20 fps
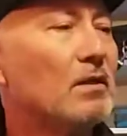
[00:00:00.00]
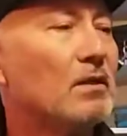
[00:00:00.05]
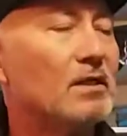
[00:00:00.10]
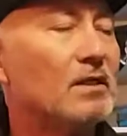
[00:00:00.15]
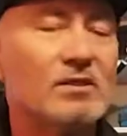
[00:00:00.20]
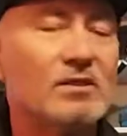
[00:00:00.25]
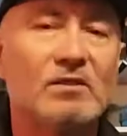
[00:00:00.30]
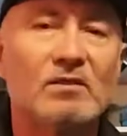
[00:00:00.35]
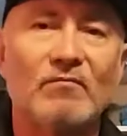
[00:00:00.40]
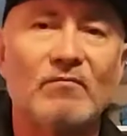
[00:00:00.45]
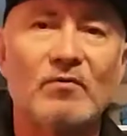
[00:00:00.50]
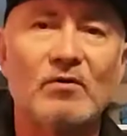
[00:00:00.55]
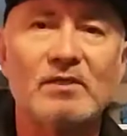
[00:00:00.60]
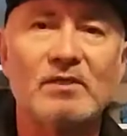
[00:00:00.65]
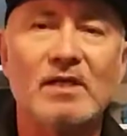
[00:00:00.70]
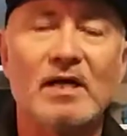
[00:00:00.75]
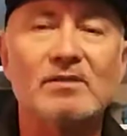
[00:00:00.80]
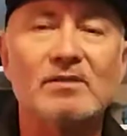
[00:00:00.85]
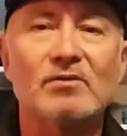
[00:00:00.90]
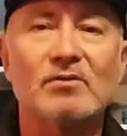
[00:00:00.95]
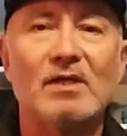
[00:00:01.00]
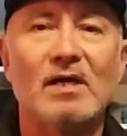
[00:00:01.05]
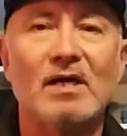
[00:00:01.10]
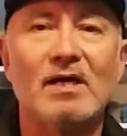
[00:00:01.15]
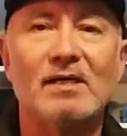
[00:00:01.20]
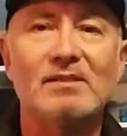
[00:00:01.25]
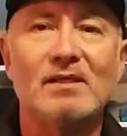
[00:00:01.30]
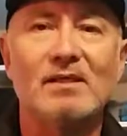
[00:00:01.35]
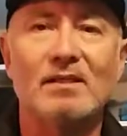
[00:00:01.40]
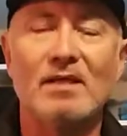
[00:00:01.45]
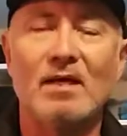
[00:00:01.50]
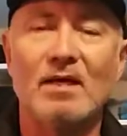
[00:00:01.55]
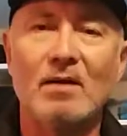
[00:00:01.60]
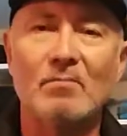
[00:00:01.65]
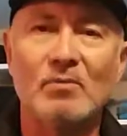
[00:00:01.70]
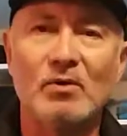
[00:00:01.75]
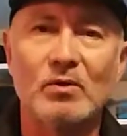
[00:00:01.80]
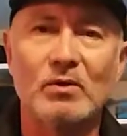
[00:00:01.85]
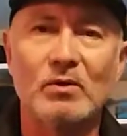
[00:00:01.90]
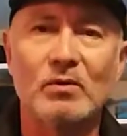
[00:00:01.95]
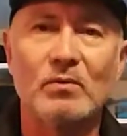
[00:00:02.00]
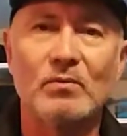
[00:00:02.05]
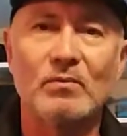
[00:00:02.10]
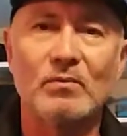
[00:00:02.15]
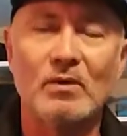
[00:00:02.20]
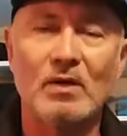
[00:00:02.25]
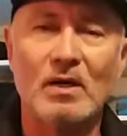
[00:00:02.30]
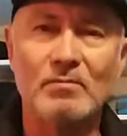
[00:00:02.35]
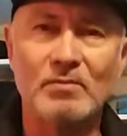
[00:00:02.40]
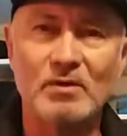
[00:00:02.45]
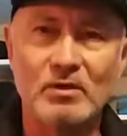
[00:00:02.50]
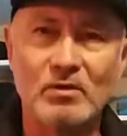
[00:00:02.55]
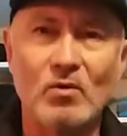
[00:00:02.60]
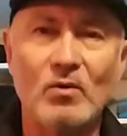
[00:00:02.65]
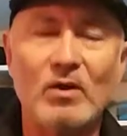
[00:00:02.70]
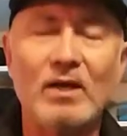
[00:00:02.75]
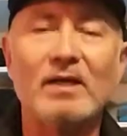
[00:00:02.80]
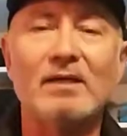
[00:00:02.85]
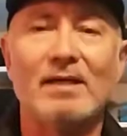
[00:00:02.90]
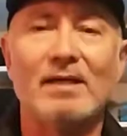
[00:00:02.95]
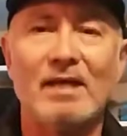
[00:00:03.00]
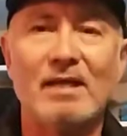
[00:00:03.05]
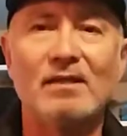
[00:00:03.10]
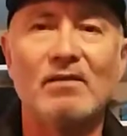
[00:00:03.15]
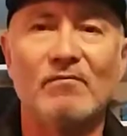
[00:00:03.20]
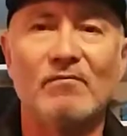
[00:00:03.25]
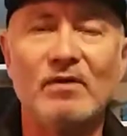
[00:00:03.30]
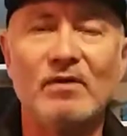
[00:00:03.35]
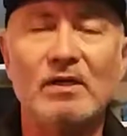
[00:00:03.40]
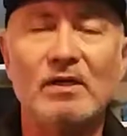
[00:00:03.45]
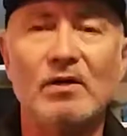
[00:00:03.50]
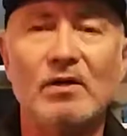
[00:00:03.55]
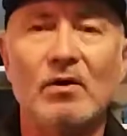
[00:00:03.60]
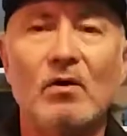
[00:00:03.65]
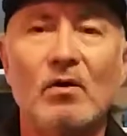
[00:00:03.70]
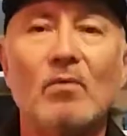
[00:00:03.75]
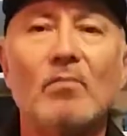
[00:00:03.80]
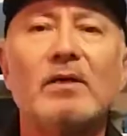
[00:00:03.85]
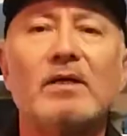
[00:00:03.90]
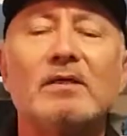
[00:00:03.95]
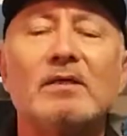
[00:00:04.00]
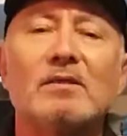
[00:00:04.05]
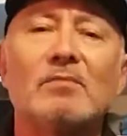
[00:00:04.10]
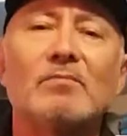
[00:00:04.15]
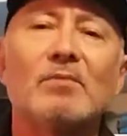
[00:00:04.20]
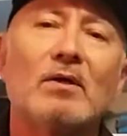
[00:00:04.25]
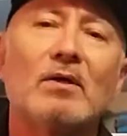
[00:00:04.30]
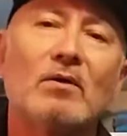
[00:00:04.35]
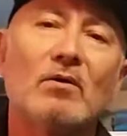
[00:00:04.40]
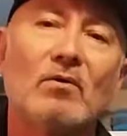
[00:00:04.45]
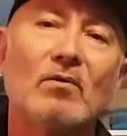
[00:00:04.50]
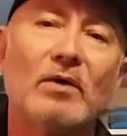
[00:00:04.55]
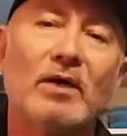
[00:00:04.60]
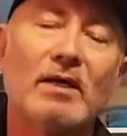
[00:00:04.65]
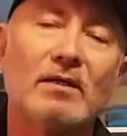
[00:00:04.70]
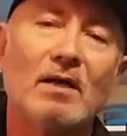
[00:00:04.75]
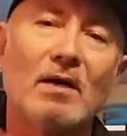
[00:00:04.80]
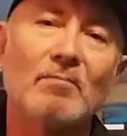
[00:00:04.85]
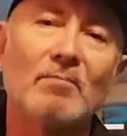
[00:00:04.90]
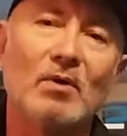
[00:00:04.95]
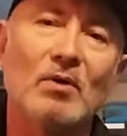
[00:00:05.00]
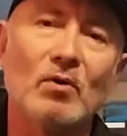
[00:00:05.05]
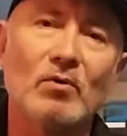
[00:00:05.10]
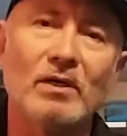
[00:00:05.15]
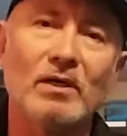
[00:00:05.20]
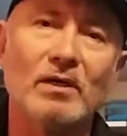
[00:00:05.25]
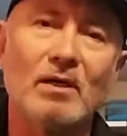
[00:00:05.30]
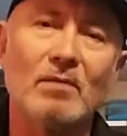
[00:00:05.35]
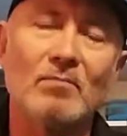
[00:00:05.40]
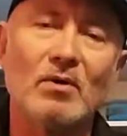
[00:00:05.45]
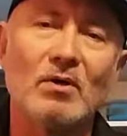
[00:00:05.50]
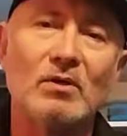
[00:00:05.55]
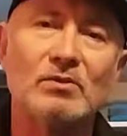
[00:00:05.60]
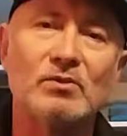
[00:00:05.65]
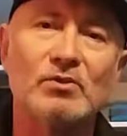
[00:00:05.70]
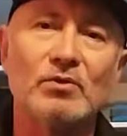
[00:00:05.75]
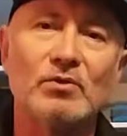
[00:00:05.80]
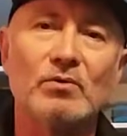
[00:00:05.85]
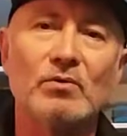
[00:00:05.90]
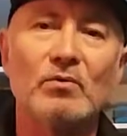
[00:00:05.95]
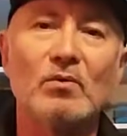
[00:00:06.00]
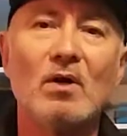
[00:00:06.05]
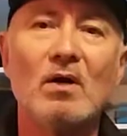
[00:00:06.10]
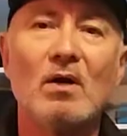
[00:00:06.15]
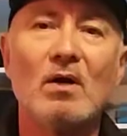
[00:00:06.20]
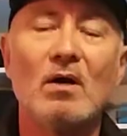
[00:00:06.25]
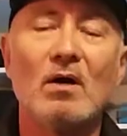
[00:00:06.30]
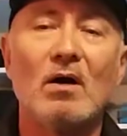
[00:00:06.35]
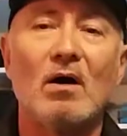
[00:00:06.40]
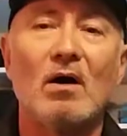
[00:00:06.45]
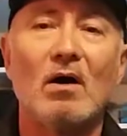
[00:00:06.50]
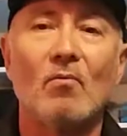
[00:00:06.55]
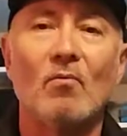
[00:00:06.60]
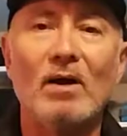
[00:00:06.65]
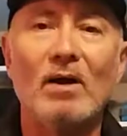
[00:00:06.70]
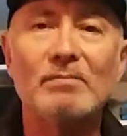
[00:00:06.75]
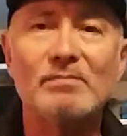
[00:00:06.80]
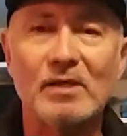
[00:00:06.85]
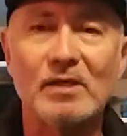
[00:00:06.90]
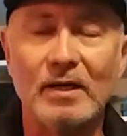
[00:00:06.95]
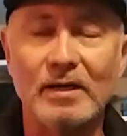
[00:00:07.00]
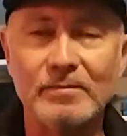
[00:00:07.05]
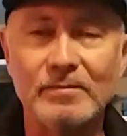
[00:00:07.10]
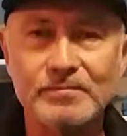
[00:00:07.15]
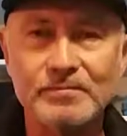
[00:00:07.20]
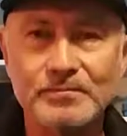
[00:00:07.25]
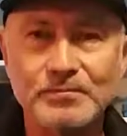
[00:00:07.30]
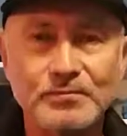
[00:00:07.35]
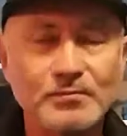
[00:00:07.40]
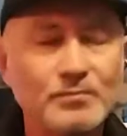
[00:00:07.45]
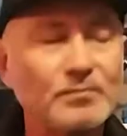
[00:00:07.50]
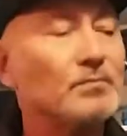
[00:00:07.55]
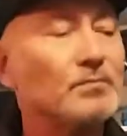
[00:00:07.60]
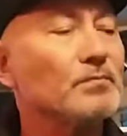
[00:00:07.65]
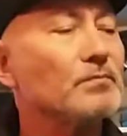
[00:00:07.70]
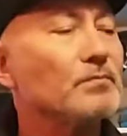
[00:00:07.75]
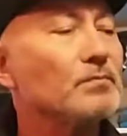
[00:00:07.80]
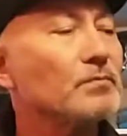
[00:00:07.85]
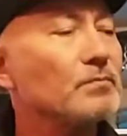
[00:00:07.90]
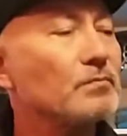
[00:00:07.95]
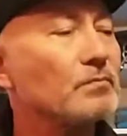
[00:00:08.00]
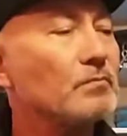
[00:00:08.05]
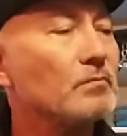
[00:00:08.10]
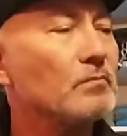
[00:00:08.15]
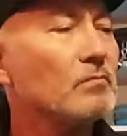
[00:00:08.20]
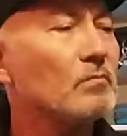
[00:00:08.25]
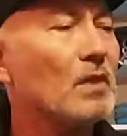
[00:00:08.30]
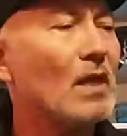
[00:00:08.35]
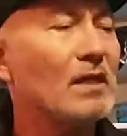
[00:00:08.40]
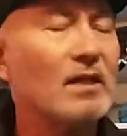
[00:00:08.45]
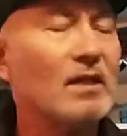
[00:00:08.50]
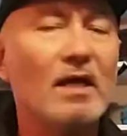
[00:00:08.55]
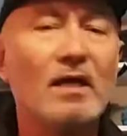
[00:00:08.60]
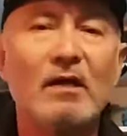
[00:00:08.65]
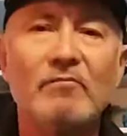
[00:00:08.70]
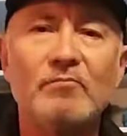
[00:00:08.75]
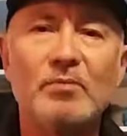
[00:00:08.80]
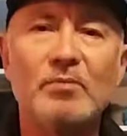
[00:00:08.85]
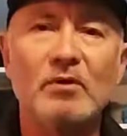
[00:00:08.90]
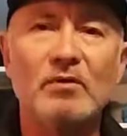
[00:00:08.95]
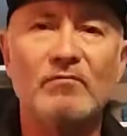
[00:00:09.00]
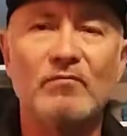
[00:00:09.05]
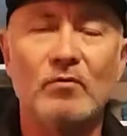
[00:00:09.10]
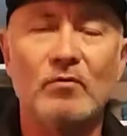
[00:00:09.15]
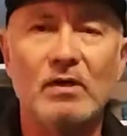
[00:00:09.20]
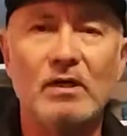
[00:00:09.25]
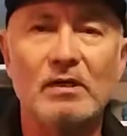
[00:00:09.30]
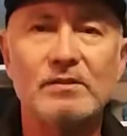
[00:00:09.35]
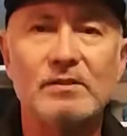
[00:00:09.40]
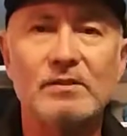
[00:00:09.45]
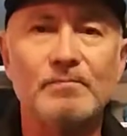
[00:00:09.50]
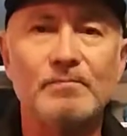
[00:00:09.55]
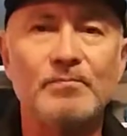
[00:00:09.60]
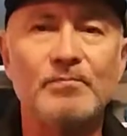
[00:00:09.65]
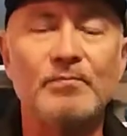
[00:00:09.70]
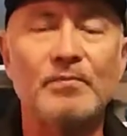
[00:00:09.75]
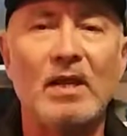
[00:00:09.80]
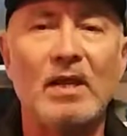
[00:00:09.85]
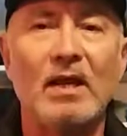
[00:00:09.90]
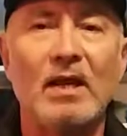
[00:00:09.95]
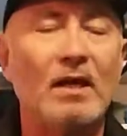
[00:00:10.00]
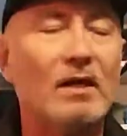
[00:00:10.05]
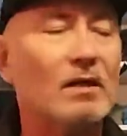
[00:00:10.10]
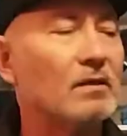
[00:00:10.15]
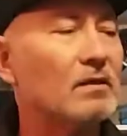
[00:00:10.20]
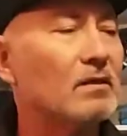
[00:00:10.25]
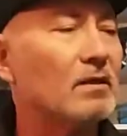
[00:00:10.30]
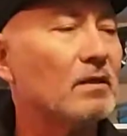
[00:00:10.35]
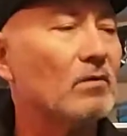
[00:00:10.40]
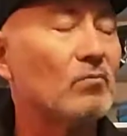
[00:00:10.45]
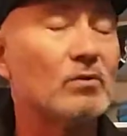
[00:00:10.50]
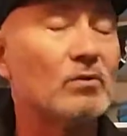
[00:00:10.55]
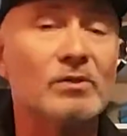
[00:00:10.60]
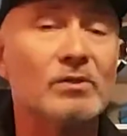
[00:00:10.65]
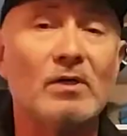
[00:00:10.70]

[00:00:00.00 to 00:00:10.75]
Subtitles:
this is the first exercise, and then I'm going to go ahead and end the video because I'm going to go ahead and upload it up onto our website that I've built for us, and we'll